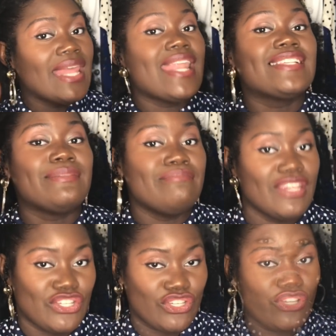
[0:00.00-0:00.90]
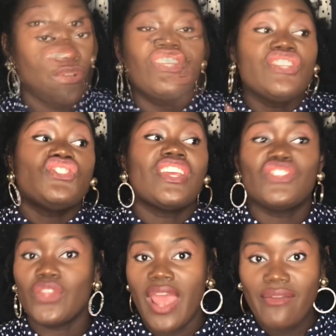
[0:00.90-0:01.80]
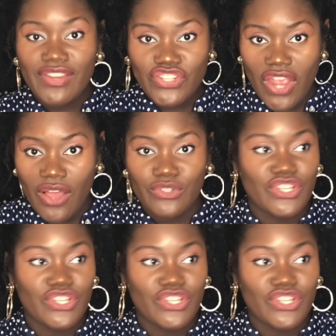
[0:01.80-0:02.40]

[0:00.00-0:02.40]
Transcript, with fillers: Let us miss you. She's just on every show.